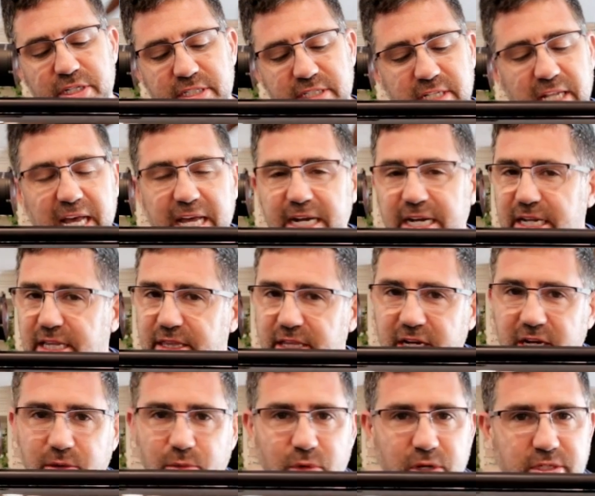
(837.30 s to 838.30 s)
You slide it in
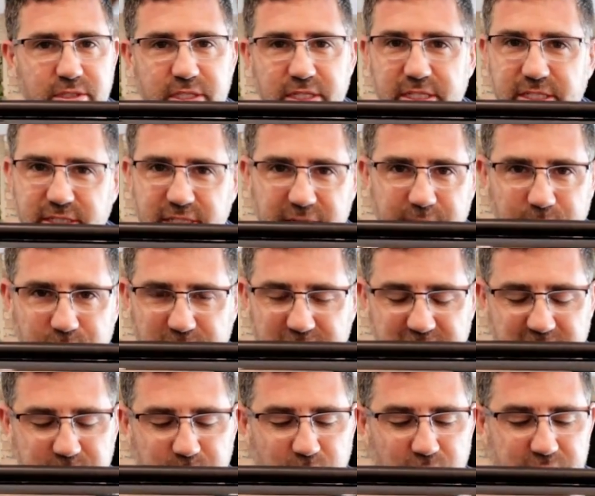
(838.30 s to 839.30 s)
there. It works on the same
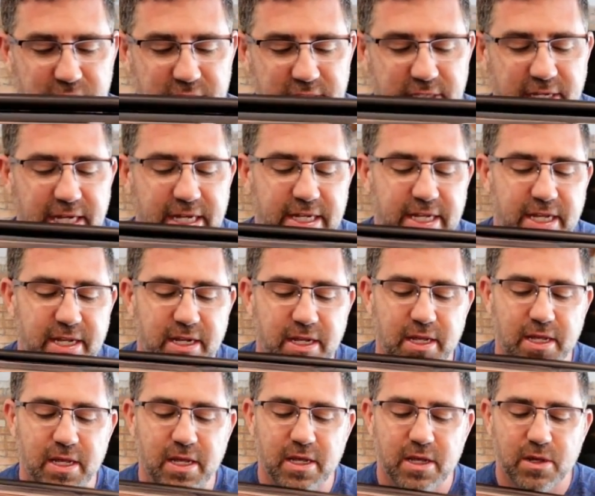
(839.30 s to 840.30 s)
principle. You tighten it
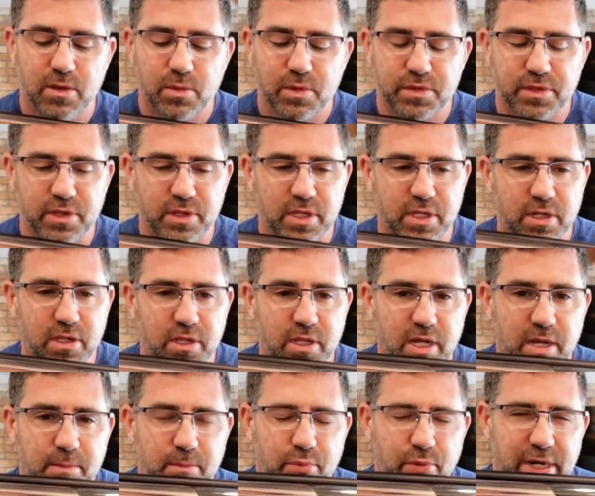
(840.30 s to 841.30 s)
with a
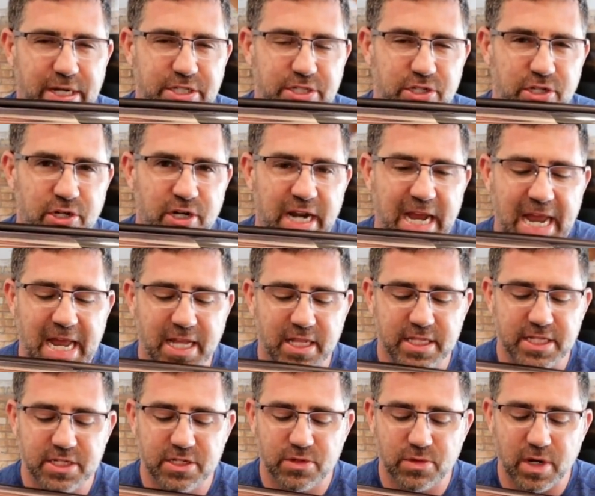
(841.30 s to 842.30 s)
little pressure
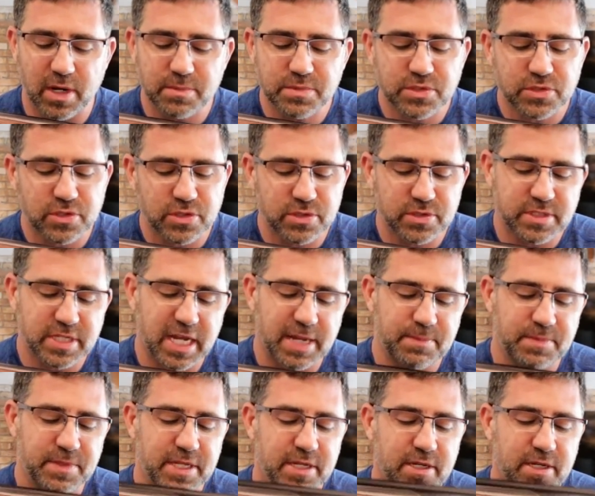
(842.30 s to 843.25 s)
Allen grub screw type